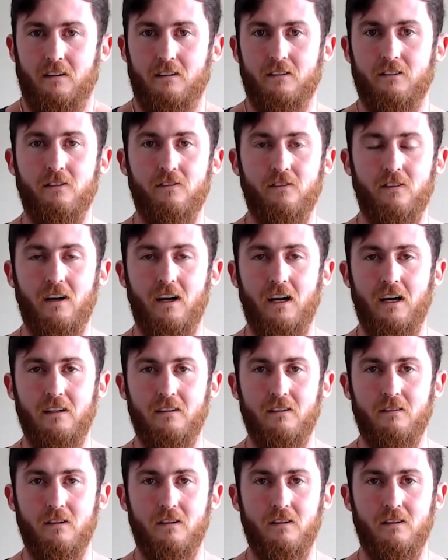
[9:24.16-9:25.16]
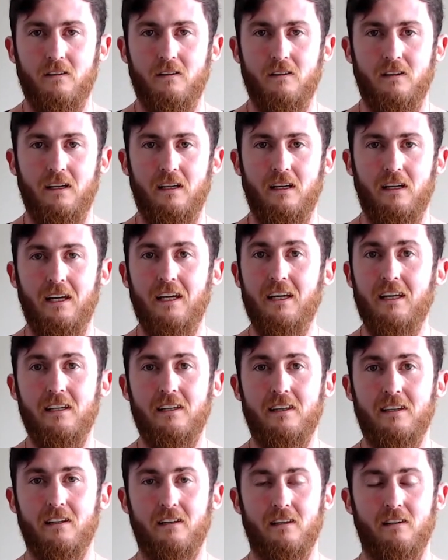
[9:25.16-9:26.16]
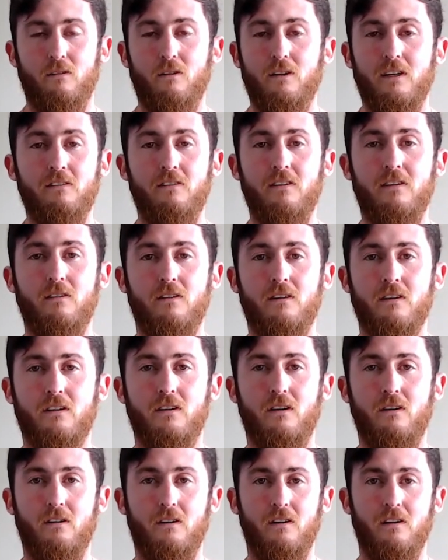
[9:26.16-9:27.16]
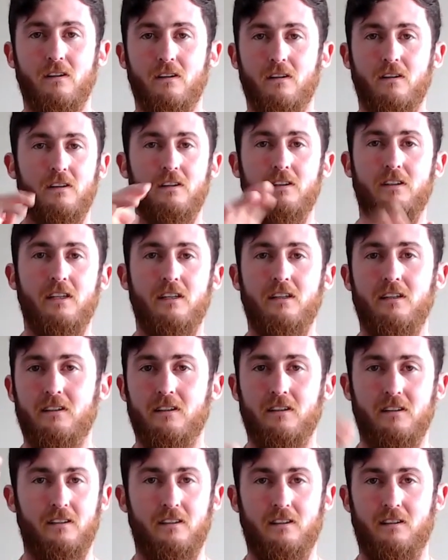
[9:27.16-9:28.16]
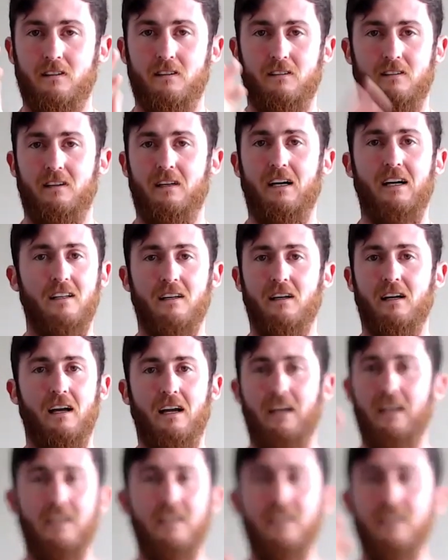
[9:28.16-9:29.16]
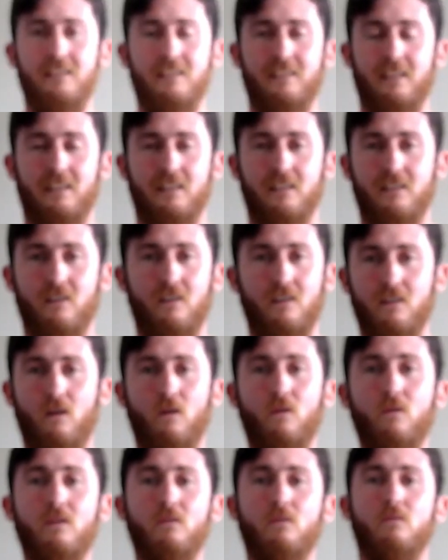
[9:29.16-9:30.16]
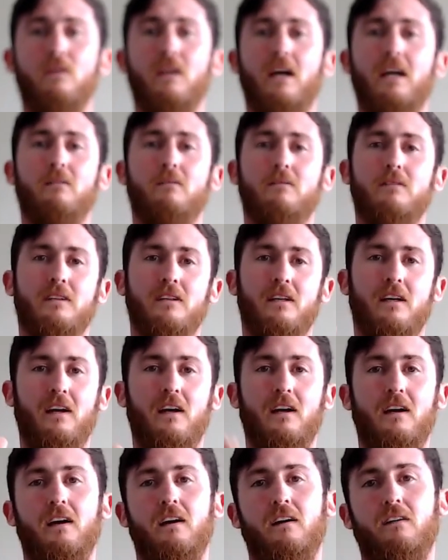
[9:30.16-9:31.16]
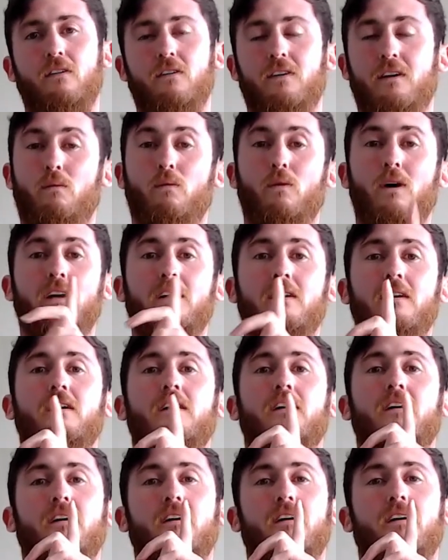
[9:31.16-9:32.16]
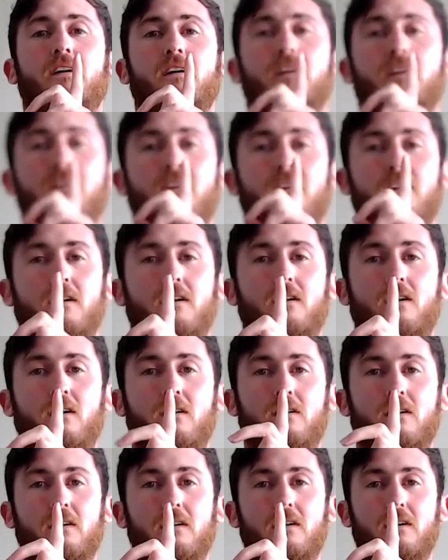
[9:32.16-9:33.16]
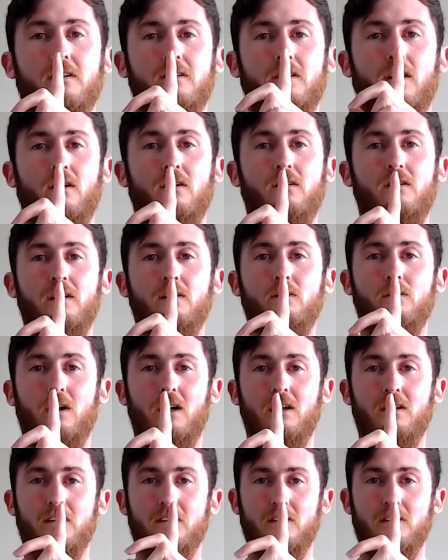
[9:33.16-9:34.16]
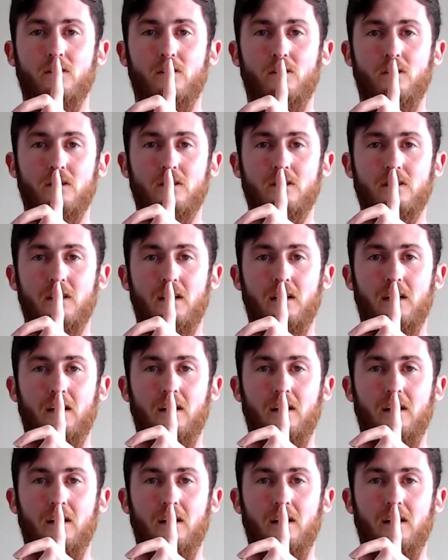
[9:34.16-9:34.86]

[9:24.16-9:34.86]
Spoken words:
divine, anything, whatever you want to call it. Jesus, Allah, anything, God, all the names for the one God. Is only one source.